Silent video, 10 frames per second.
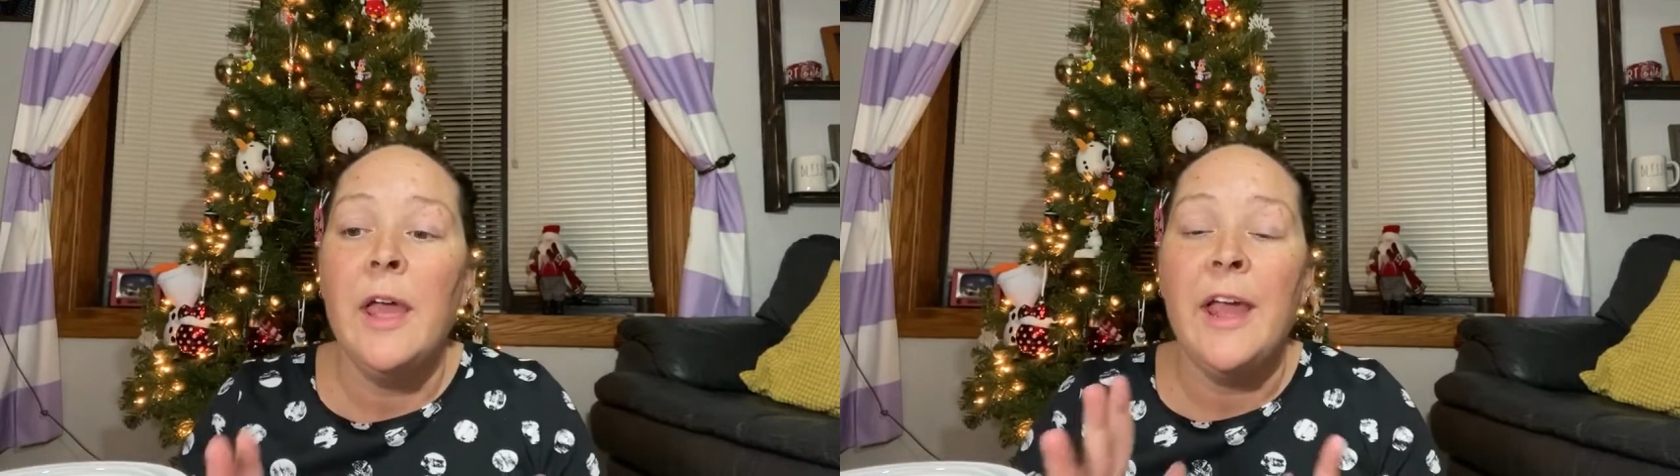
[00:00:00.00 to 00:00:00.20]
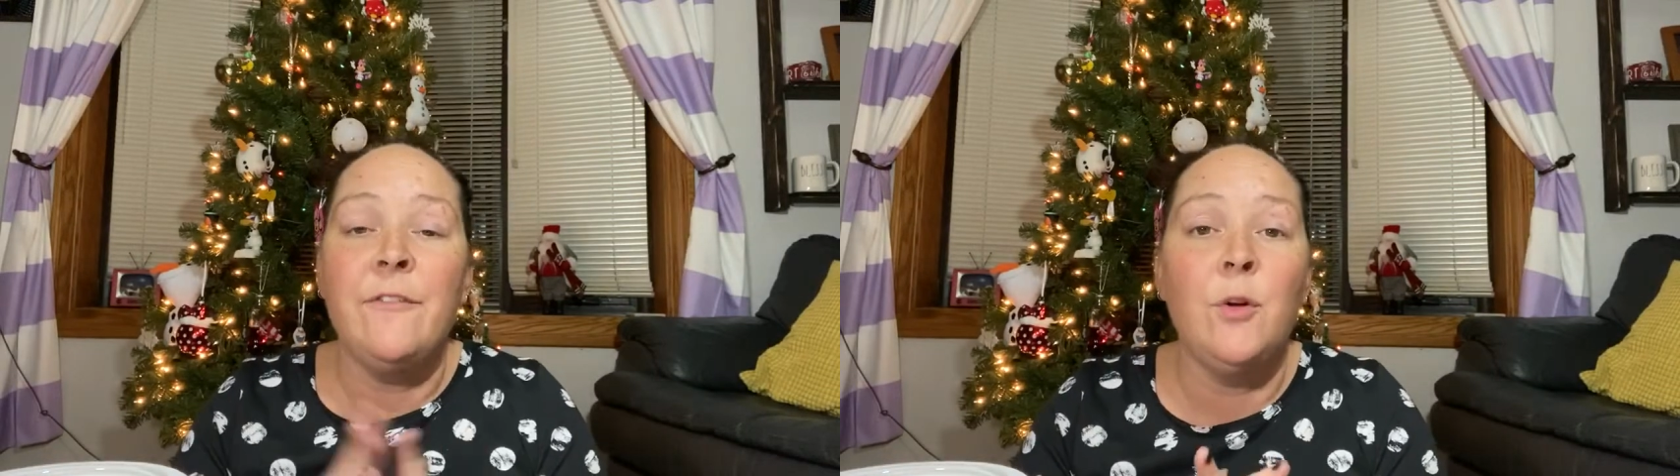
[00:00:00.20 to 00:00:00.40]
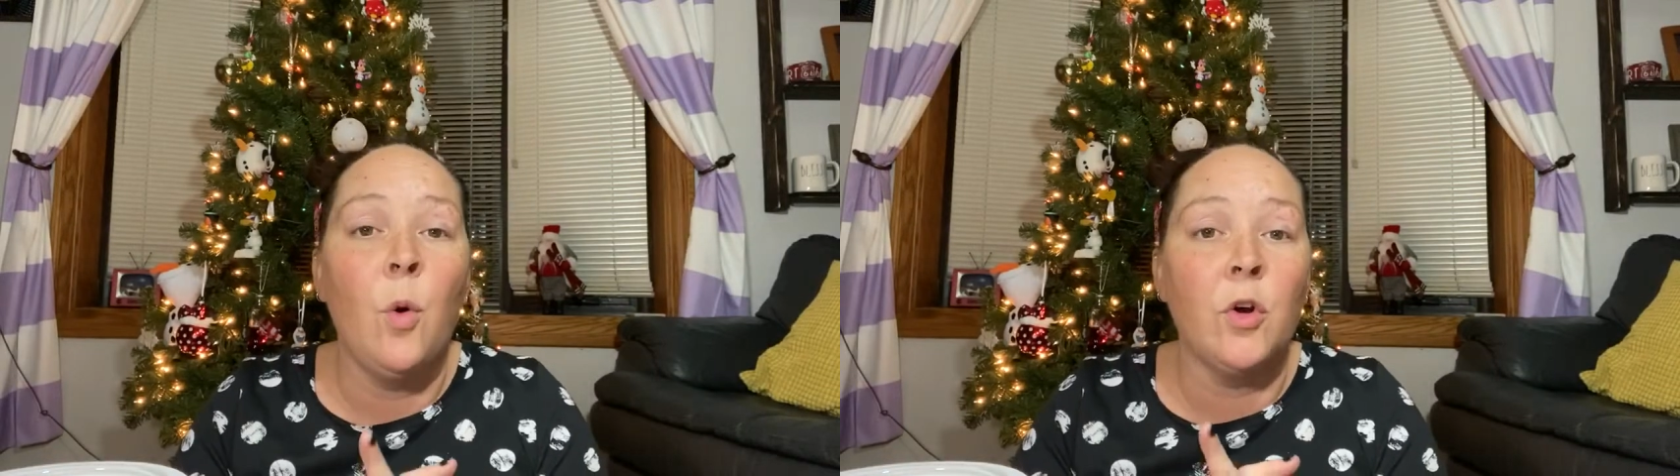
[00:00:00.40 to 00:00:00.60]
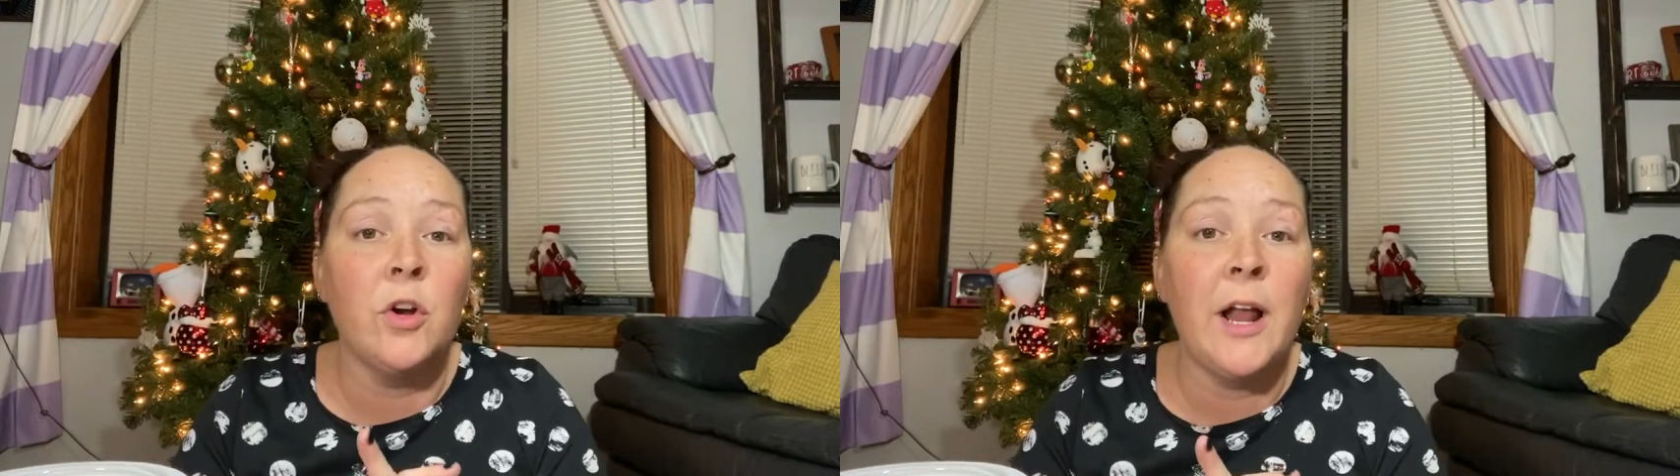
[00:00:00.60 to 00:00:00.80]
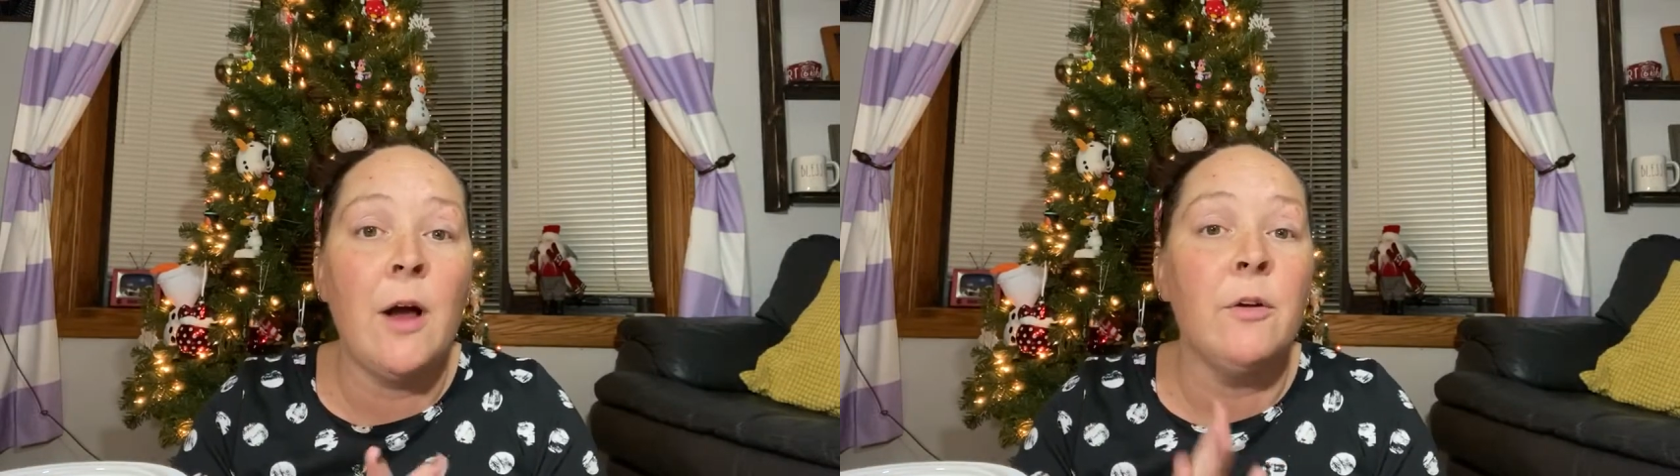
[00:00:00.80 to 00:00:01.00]
If you order
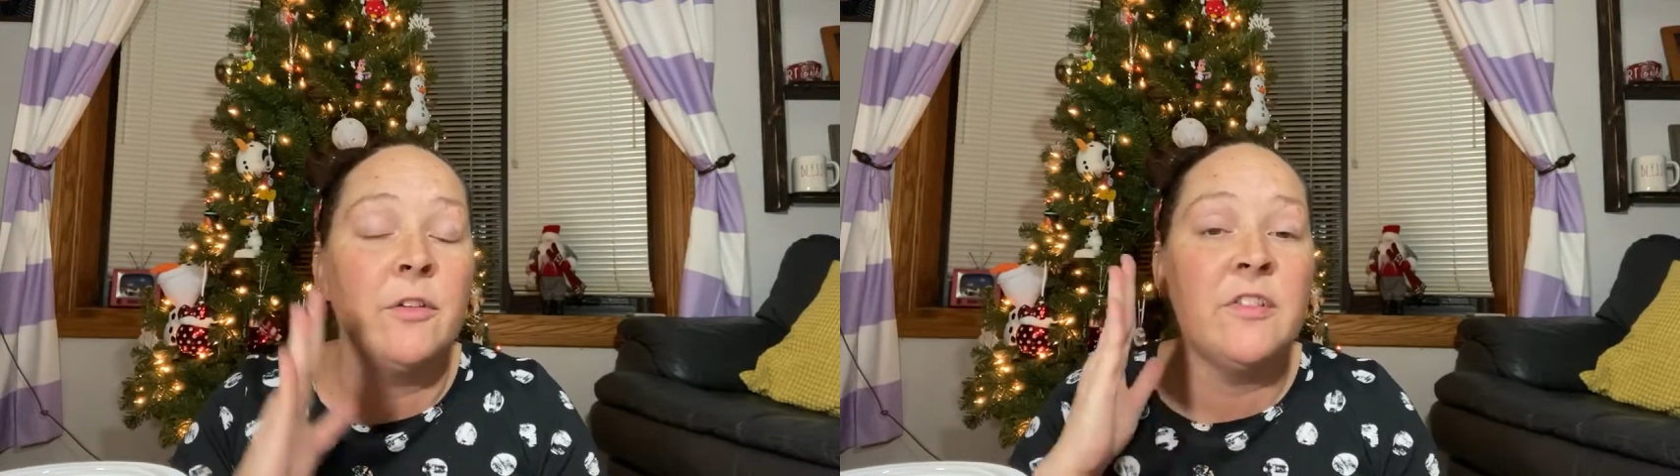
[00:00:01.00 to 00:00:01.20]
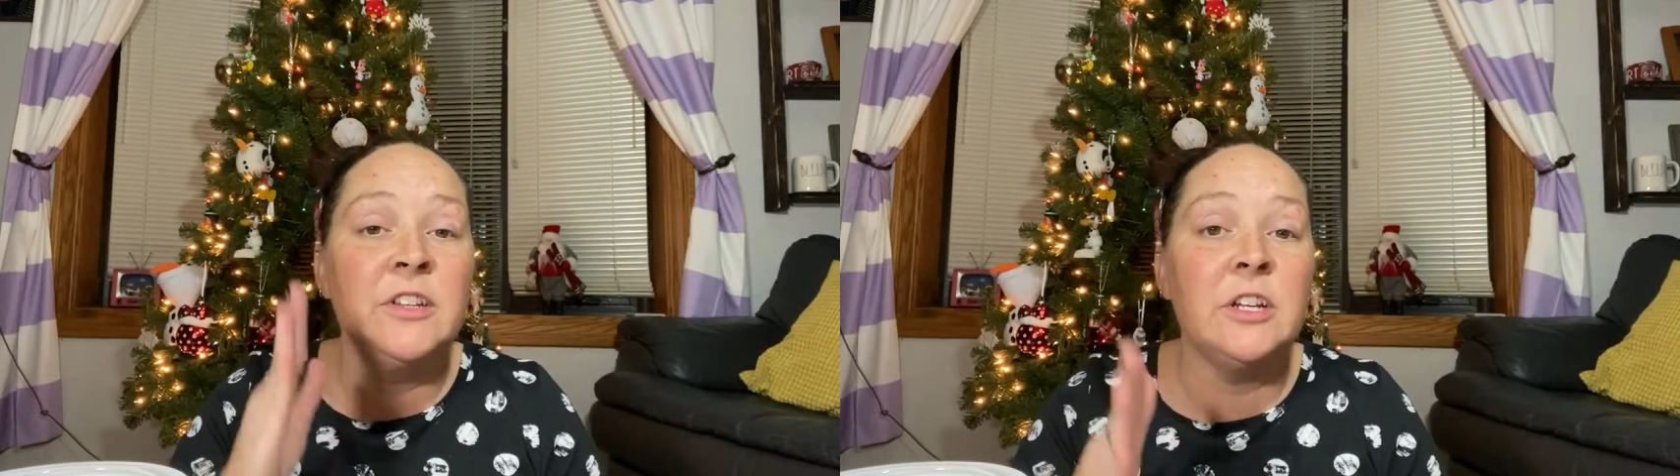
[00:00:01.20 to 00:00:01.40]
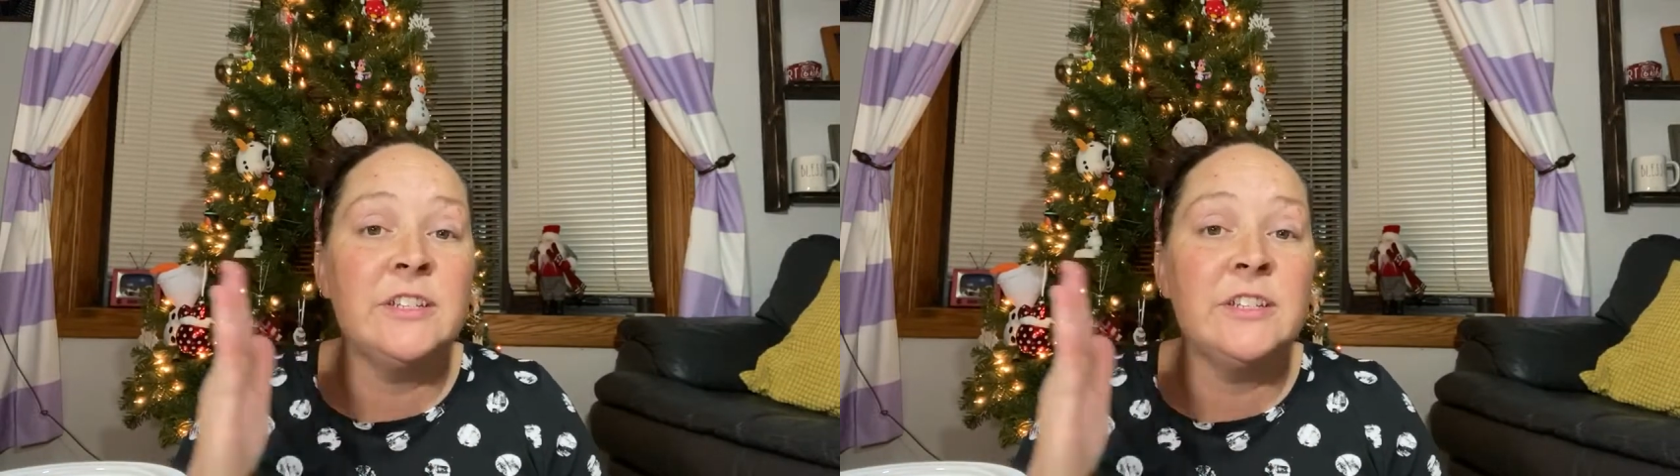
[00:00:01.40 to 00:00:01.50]
now, it's still